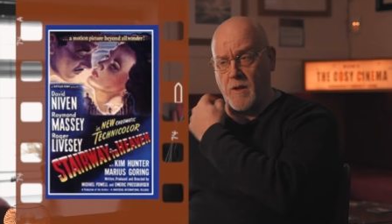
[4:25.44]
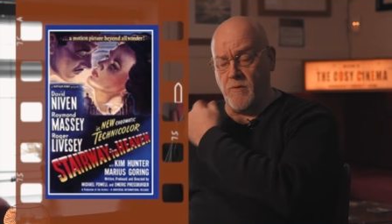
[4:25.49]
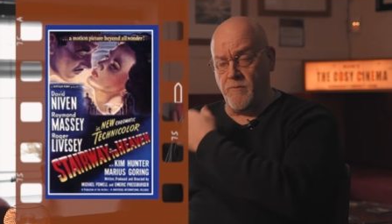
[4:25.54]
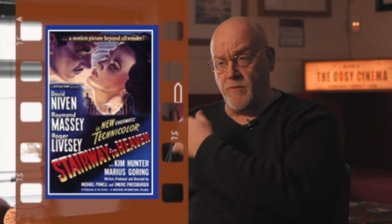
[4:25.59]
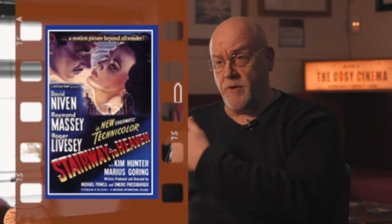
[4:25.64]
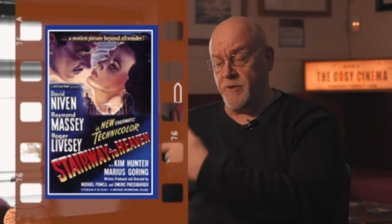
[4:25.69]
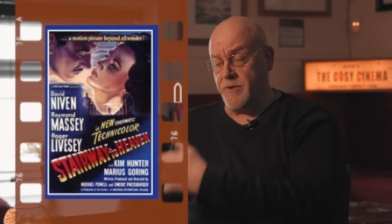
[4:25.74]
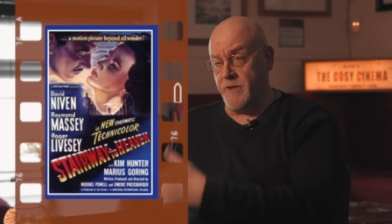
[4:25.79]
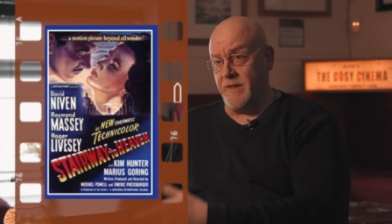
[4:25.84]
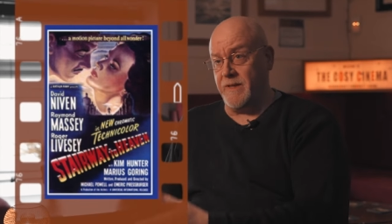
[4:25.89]

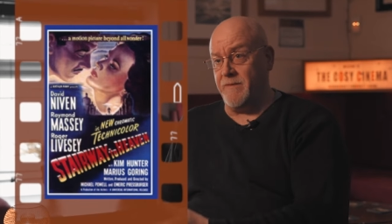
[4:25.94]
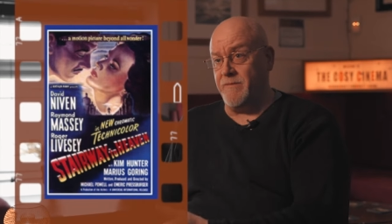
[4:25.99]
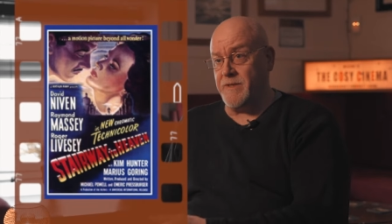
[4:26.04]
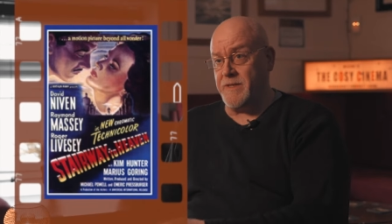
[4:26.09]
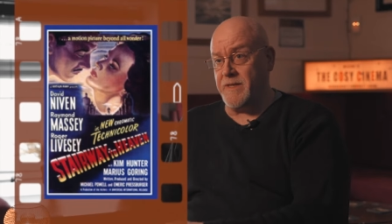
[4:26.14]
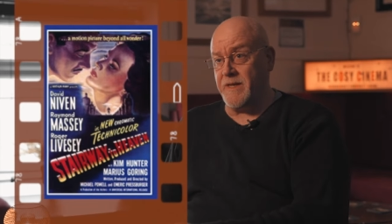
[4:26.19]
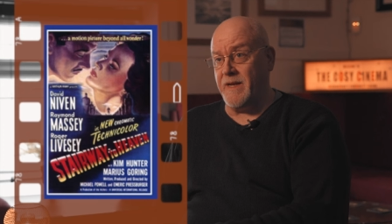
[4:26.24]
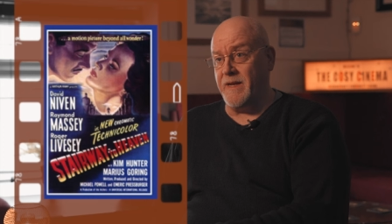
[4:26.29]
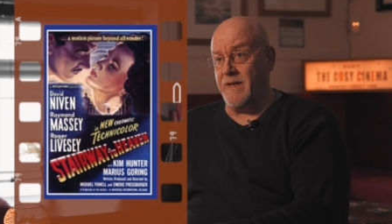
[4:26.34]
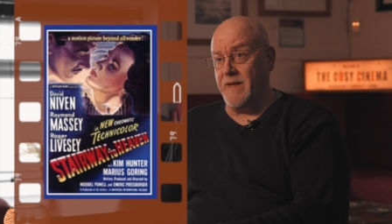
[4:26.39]
Roger
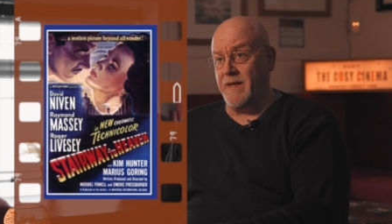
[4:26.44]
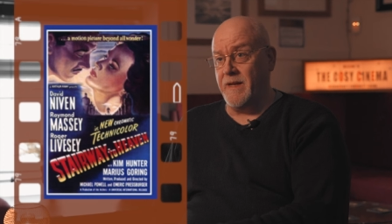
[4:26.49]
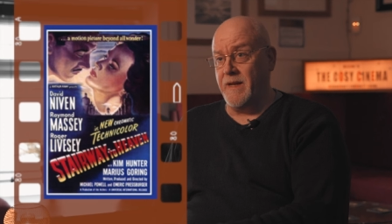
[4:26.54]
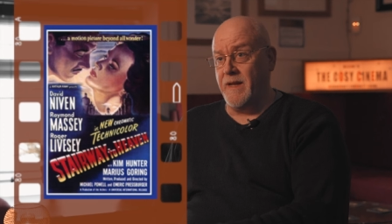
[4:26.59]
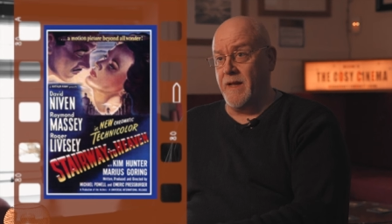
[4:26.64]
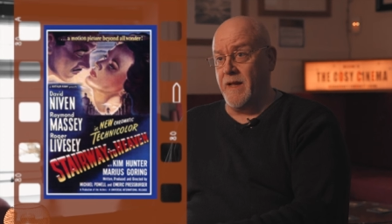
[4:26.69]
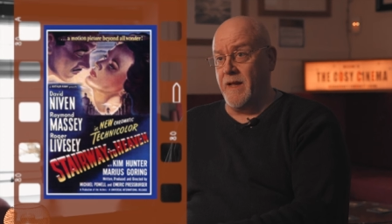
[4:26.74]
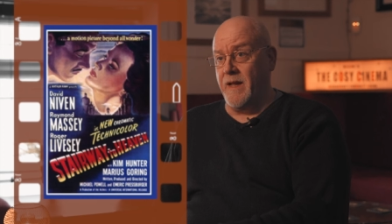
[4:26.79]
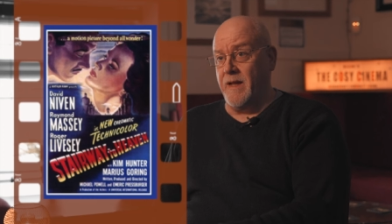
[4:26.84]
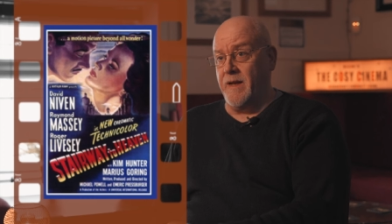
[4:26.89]
Livesey.
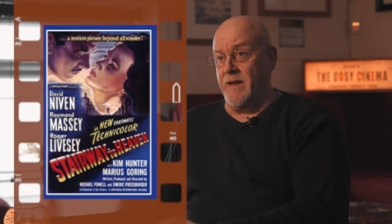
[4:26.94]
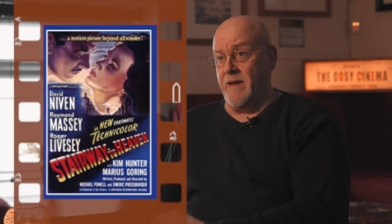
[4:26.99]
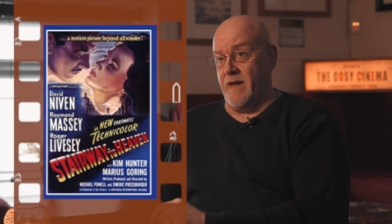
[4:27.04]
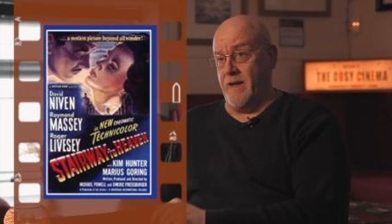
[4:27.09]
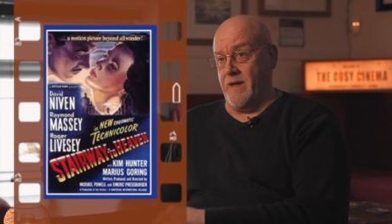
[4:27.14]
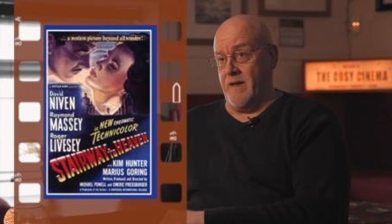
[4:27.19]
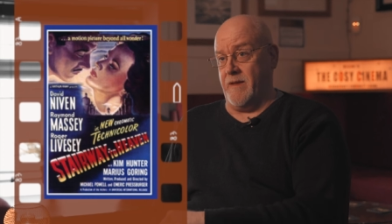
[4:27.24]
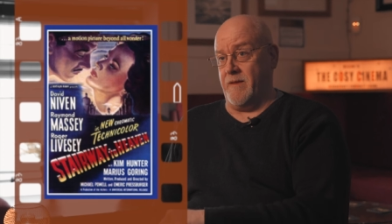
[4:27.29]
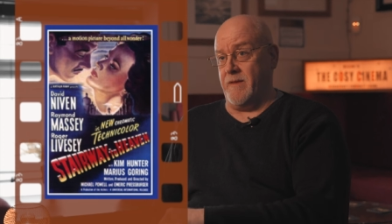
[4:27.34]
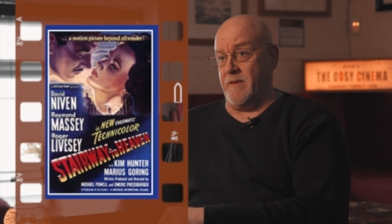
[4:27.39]

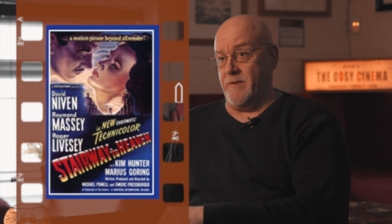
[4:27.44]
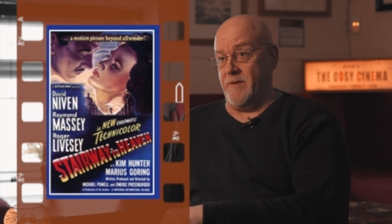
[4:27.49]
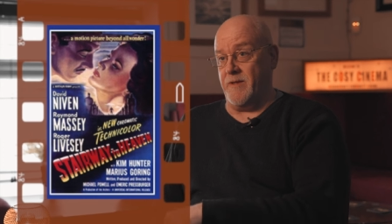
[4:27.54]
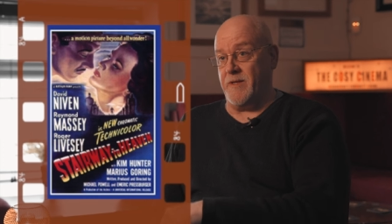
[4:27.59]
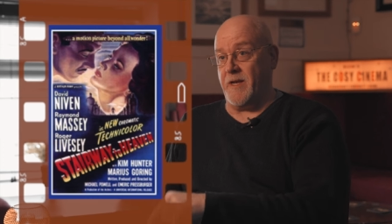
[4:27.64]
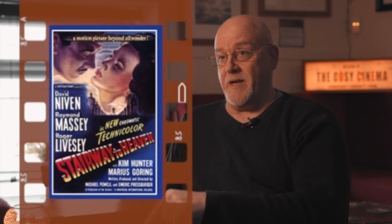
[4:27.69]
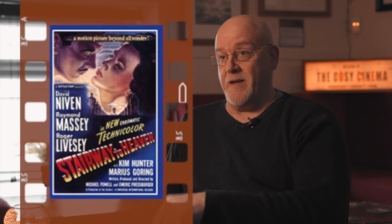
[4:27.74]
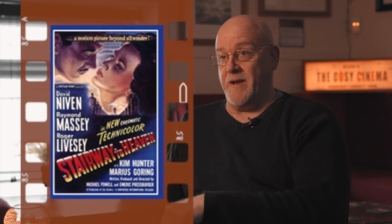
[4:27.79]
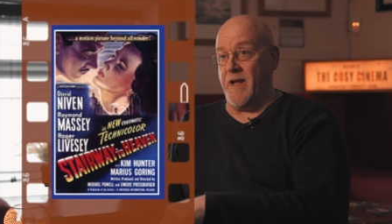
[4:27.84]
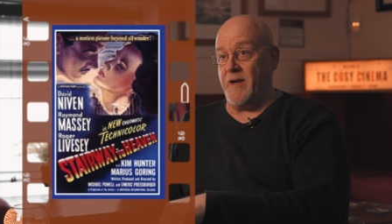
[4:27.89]
Now, there is
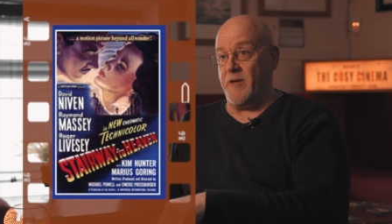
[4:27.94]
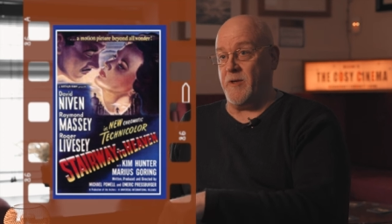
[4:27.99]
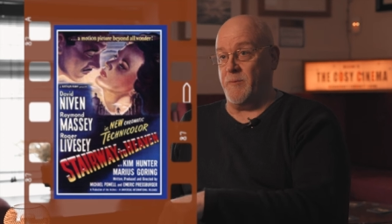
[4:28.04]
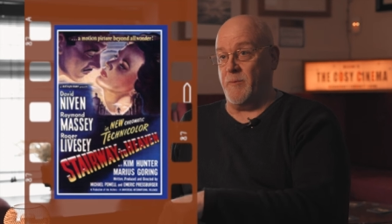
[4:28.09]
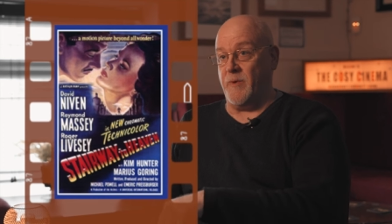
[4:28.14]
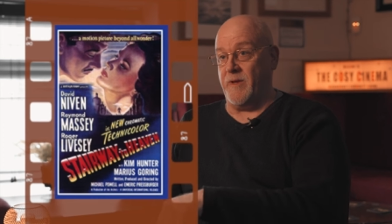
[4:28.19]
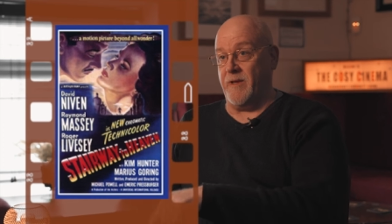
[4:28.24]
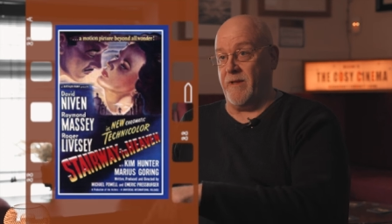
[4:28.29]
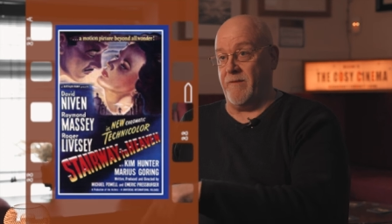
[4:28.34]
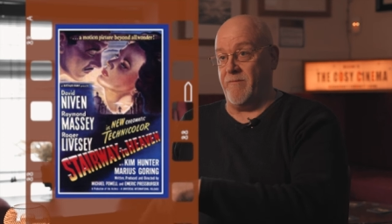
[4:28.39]
a connection
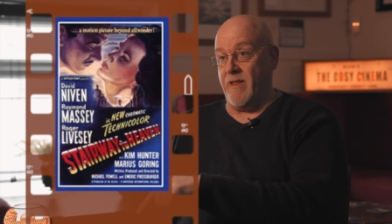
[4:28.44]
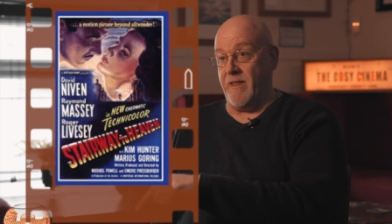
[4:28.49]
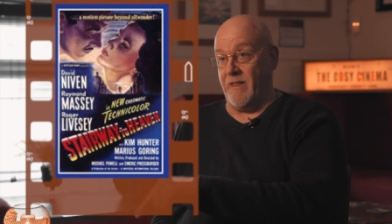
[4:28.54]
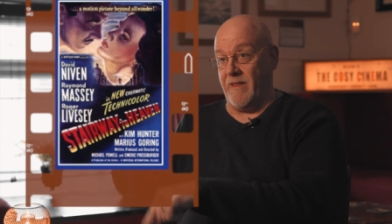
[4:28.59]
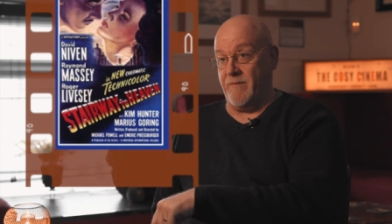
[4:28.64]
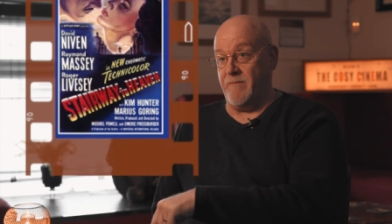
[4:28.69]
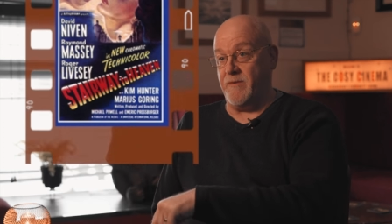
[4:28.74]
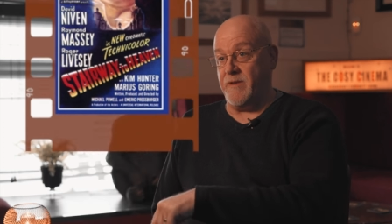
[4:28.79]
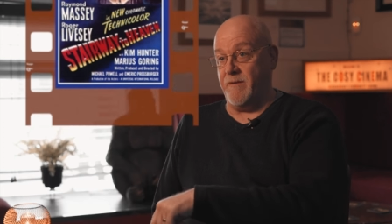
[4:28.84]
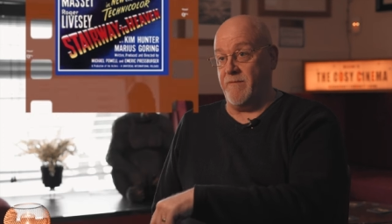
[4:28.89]
with the
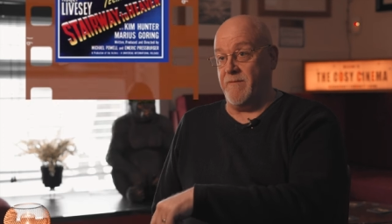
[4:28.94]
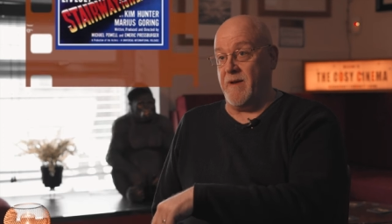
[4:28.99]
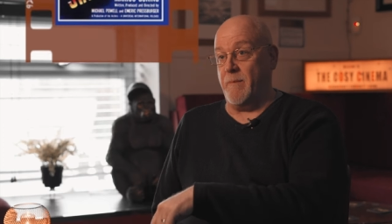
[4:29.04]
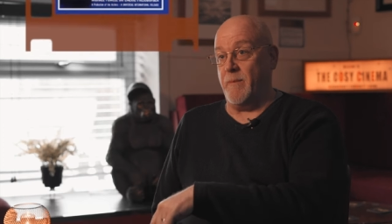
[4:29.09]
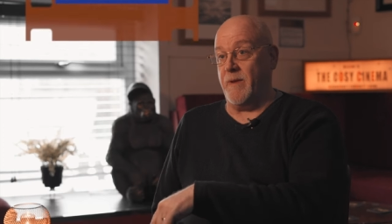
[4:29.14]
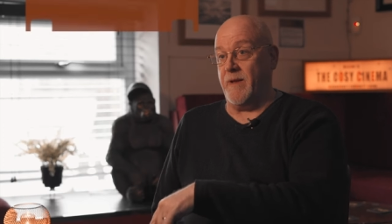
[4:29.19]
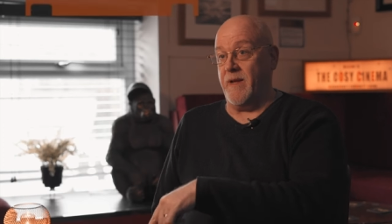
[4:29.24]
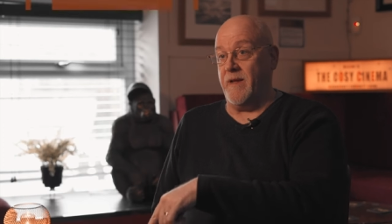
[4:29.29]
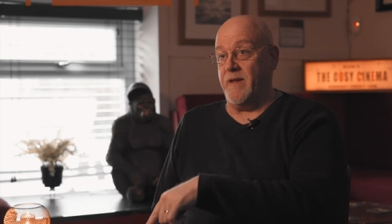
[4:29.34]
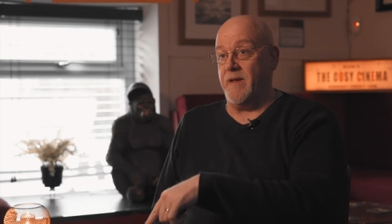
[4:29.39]
Livesey
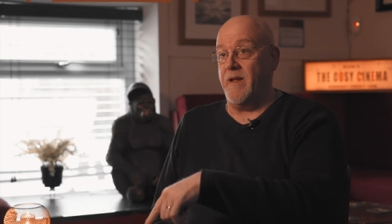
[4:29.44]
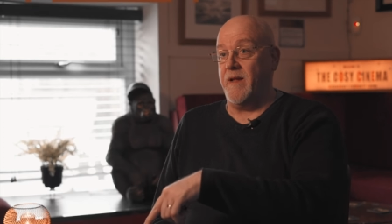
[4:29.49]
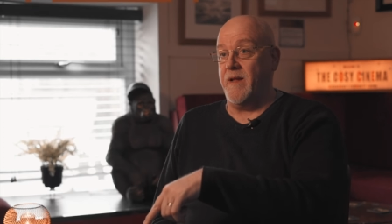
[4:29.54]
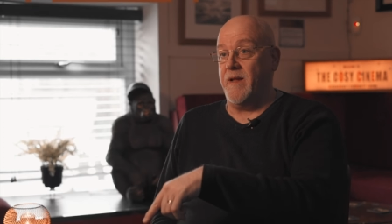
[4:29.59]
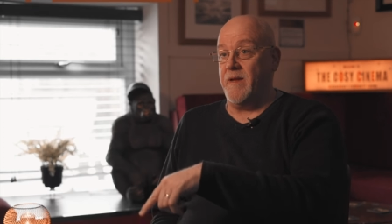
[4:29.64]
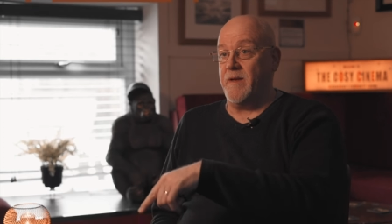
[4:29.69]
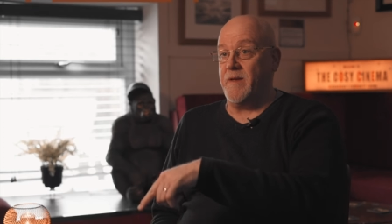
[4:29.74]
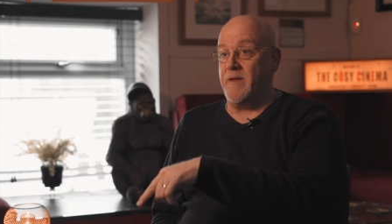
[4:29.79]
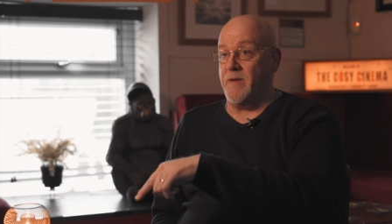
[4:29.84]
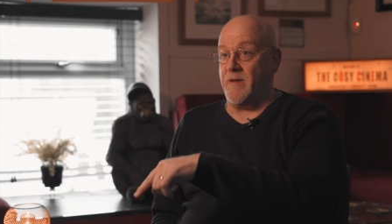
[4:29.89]
family
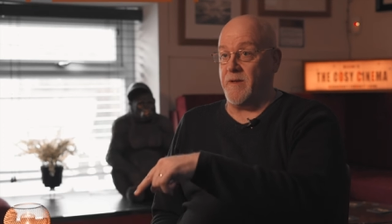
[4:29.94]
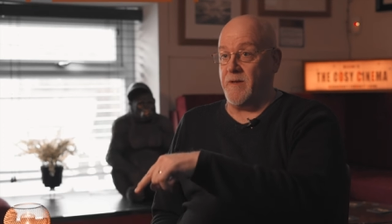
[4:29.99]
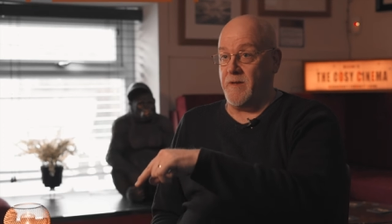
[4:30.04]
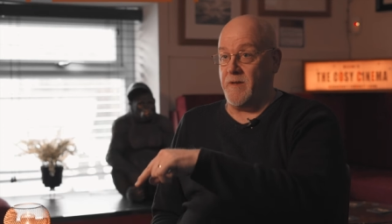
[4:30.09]
to